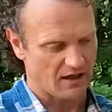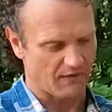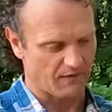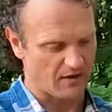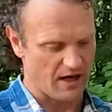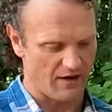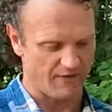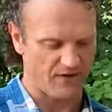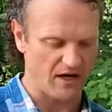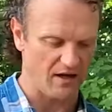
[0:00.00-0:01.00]
If I
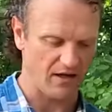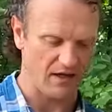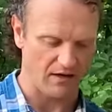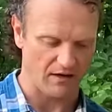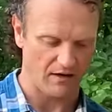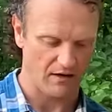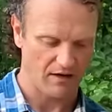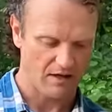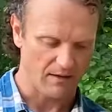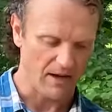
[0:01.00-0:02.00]
fail here,
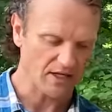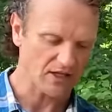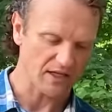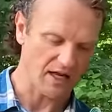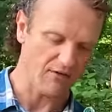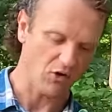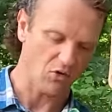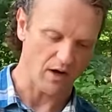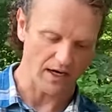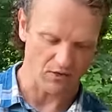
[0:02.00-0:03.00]
I'm actually going to have
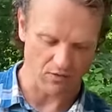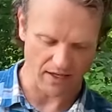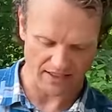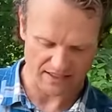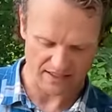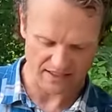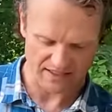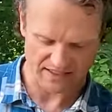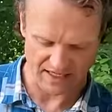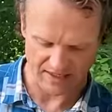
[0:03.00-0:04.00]
quite a ways to
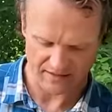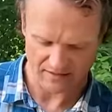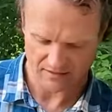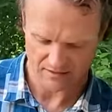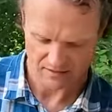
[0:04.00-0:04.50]
extend,